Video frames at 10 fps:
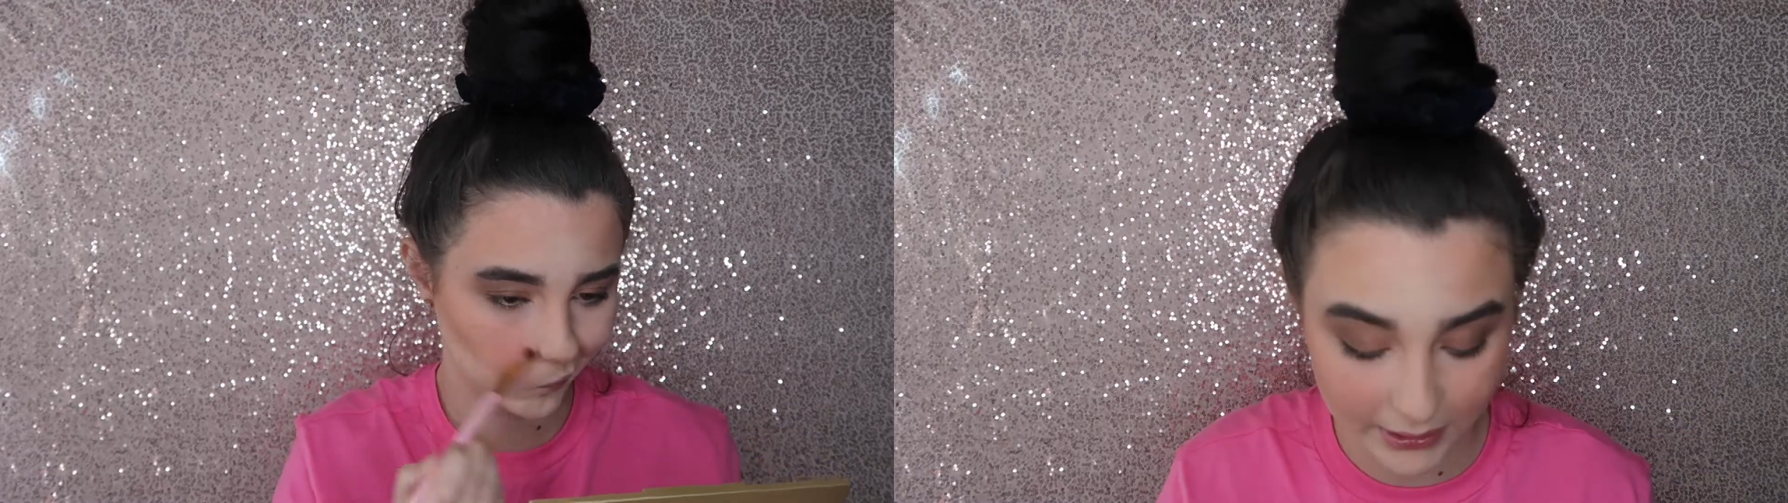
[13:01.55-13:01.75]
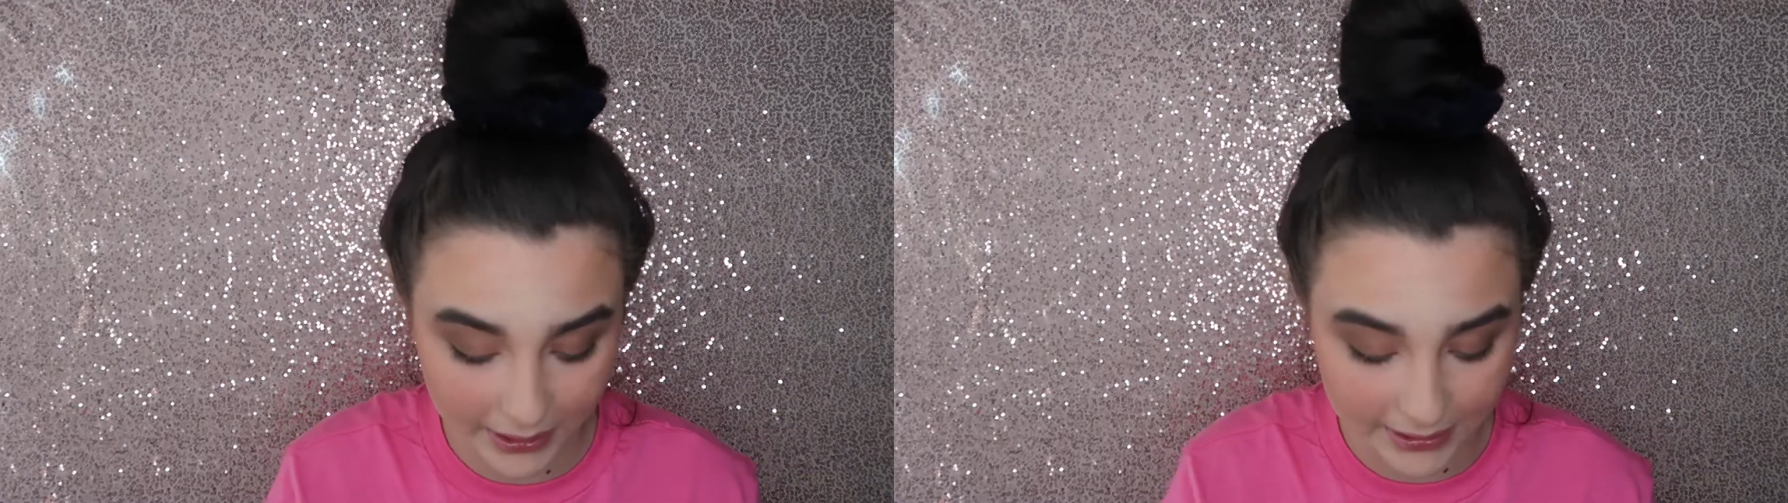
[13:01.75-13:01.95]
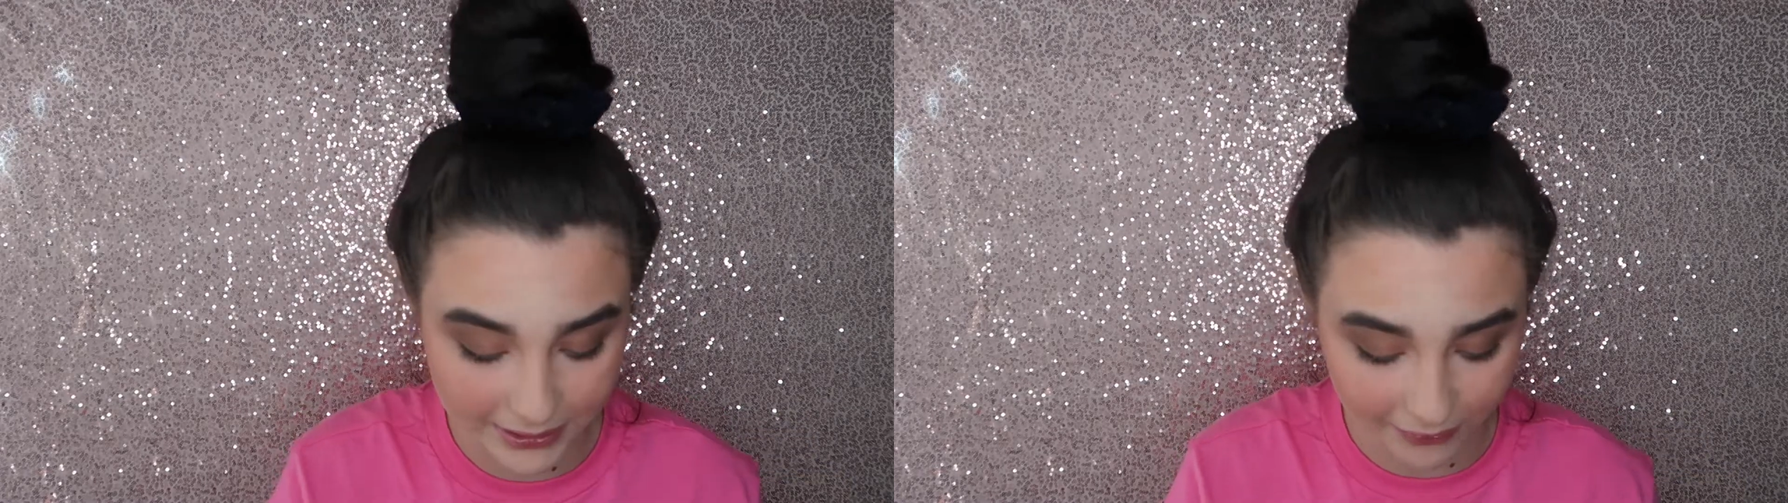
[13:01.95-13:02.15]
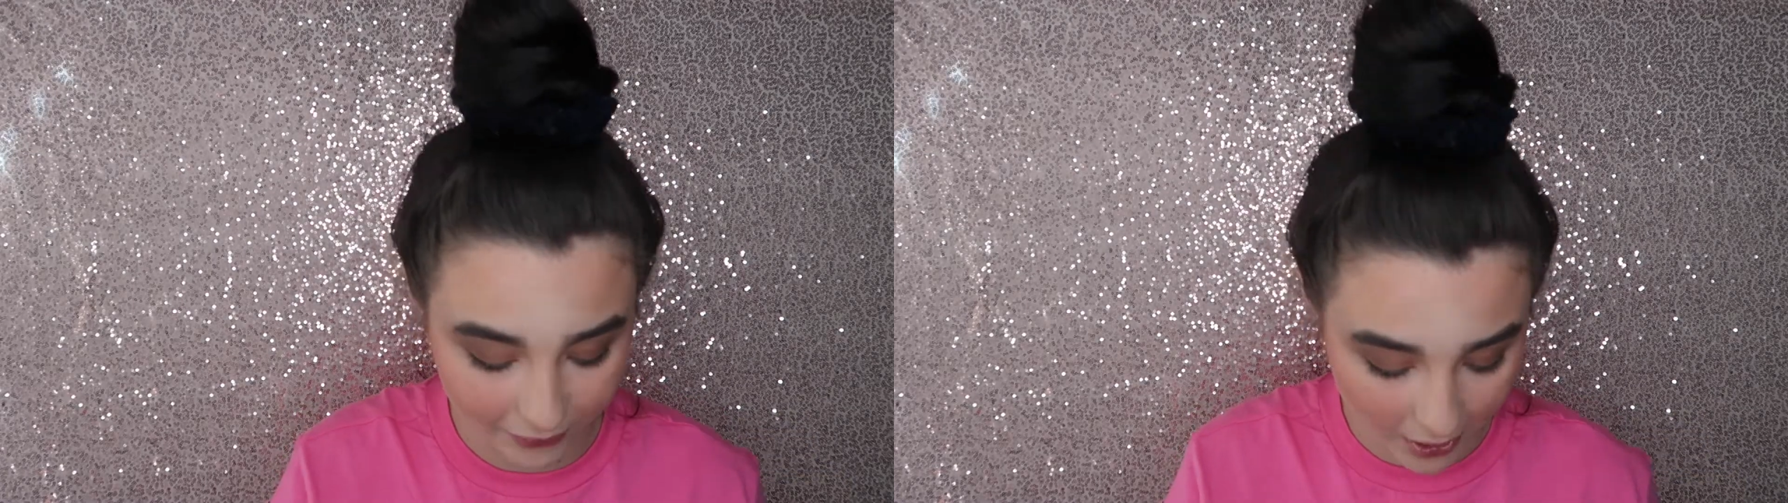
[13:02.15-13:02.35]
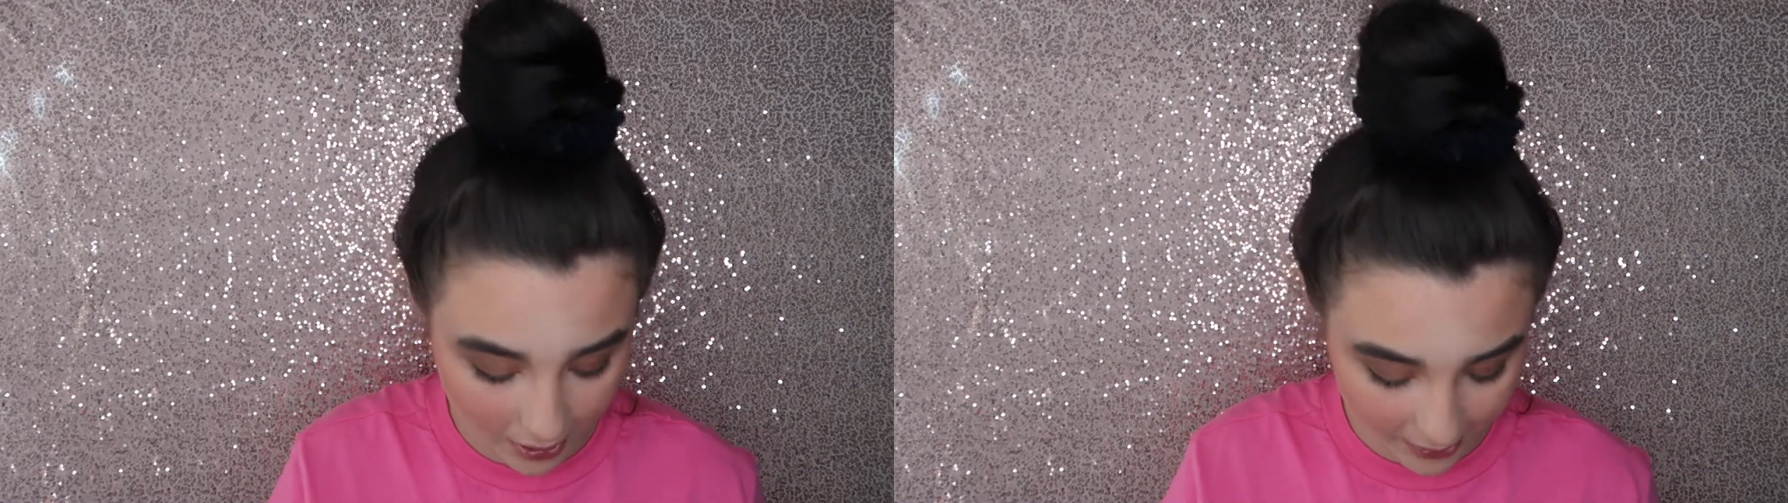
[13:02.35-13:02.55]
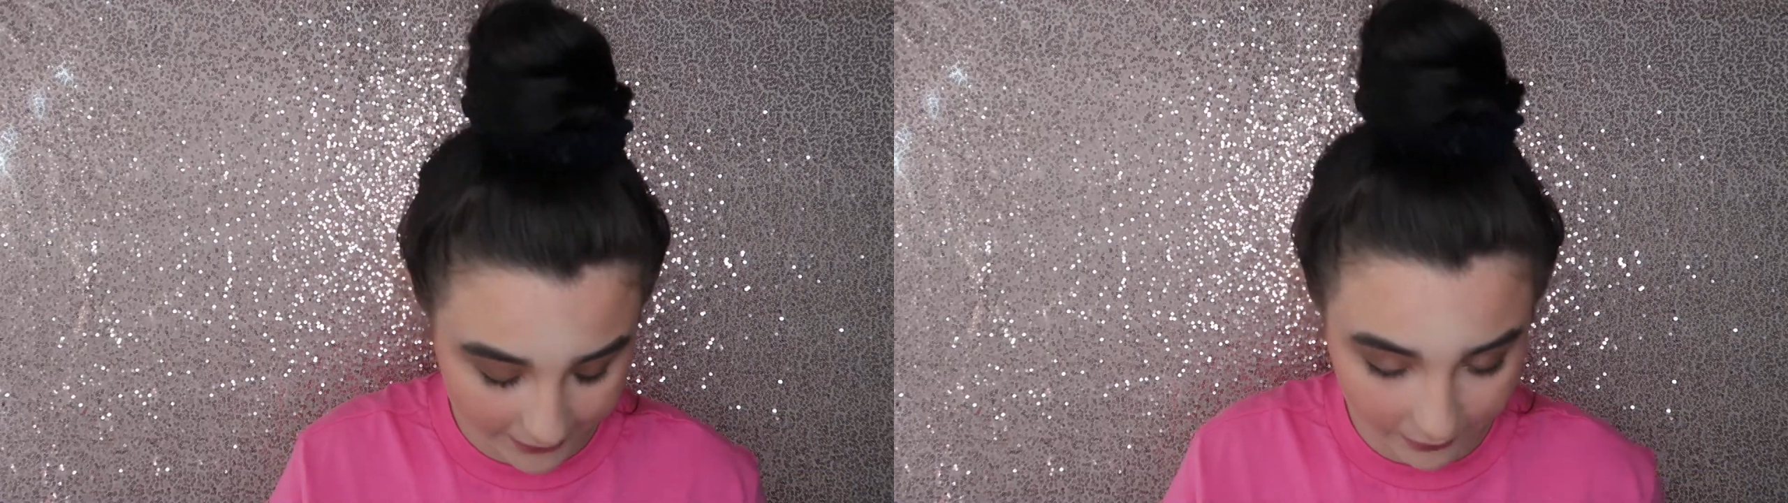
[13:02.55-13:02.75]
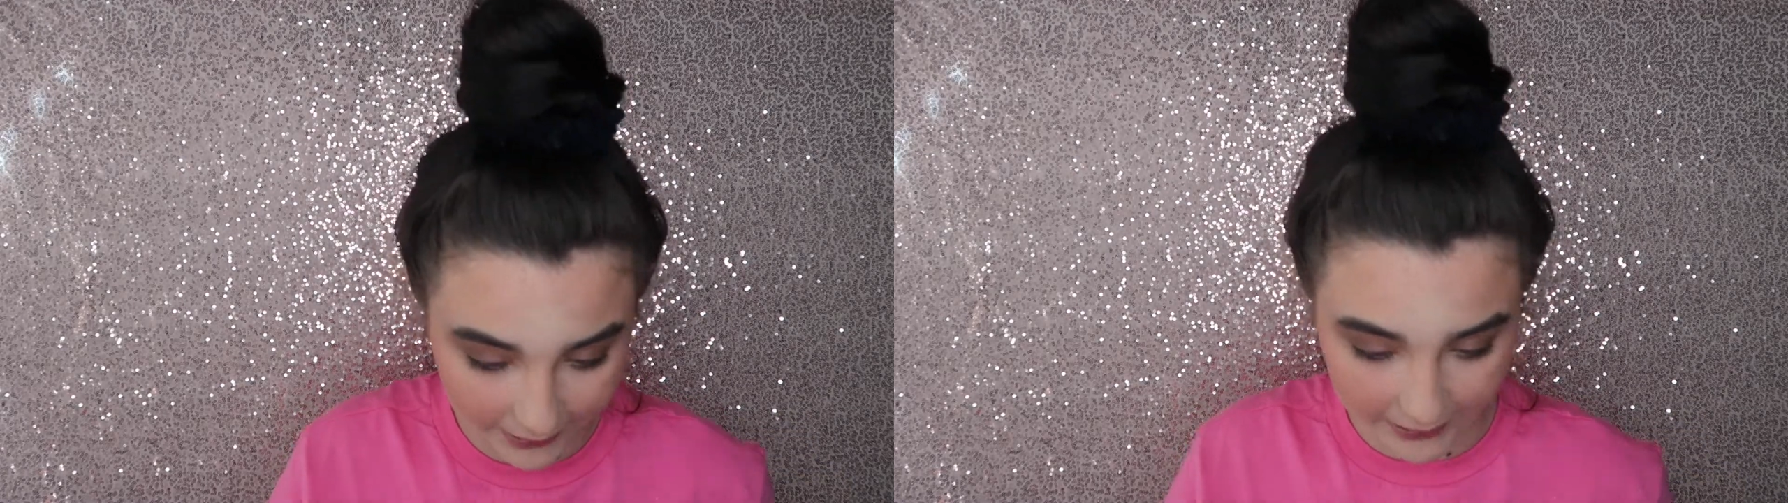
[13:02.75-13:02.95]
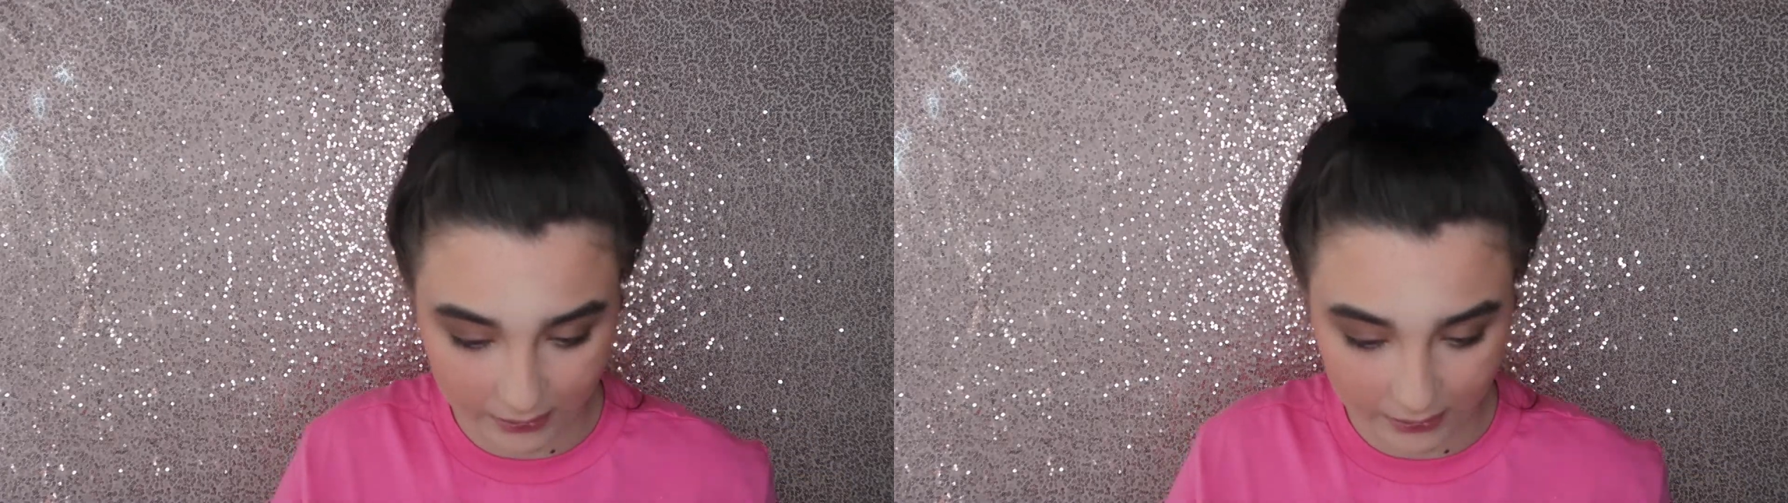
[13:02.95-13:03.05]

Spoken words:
Okay, so for highlighter,